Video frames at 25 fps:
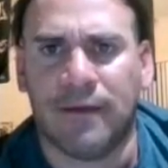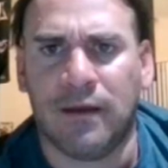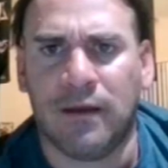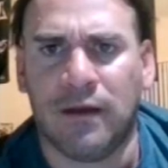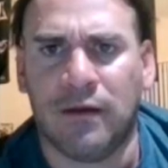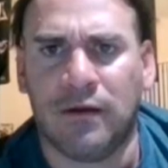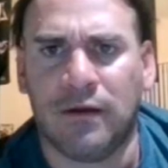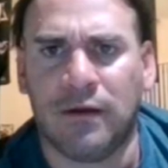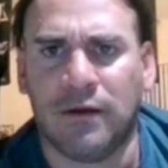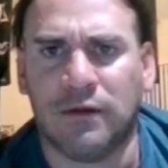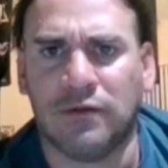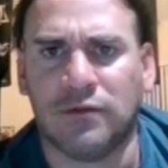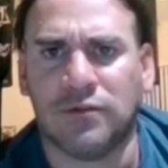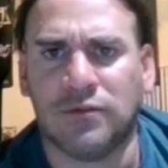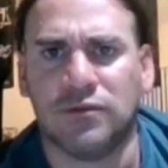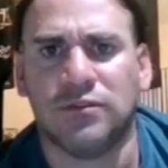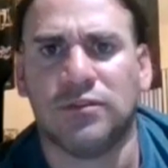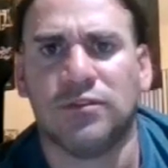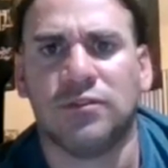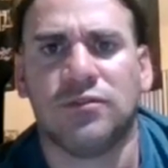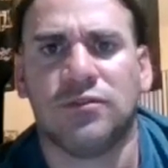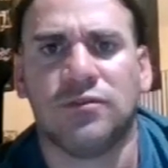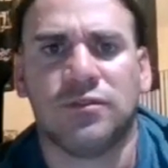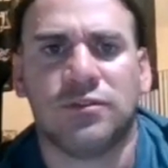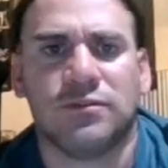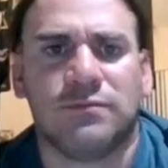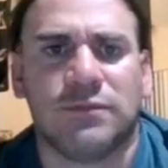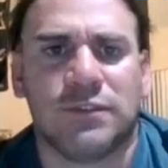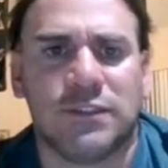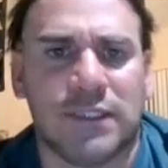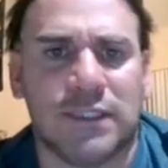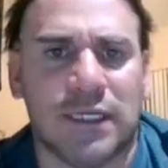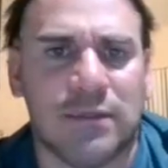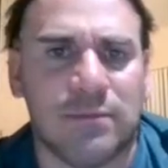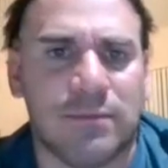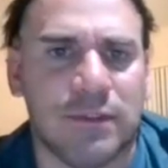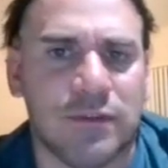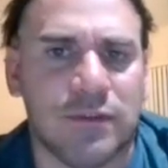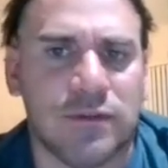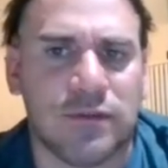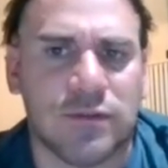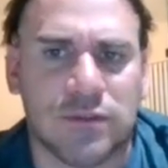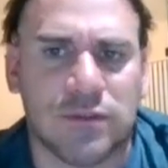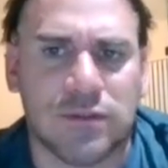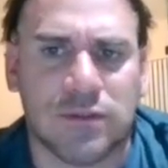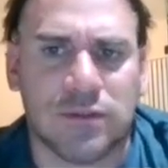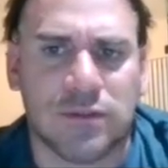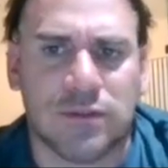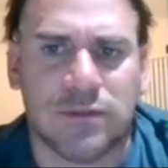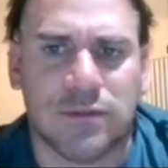All right, so let's do some
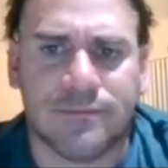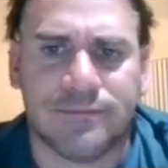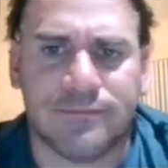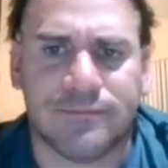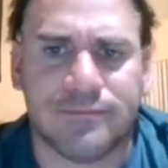segments.